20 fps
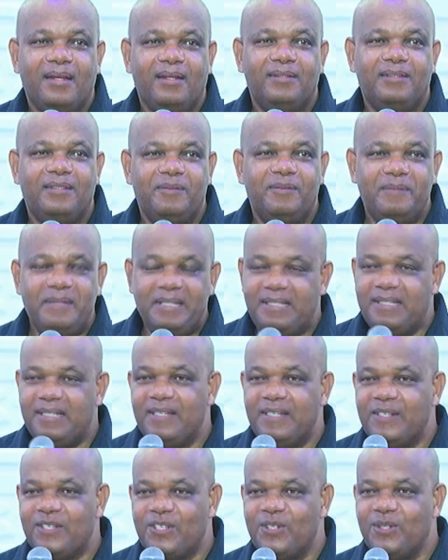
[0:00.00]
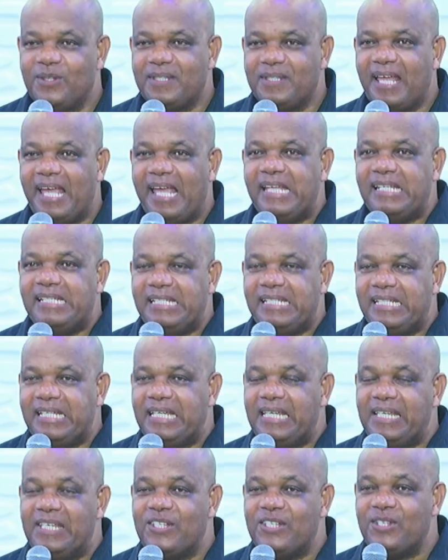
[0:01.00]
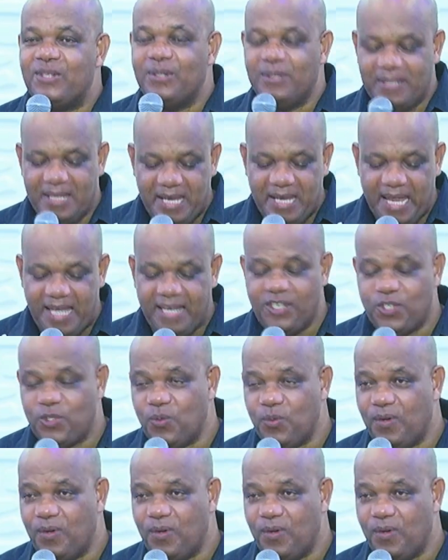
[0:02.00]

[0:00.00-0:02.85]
meeting is not ending and it's not a nice one.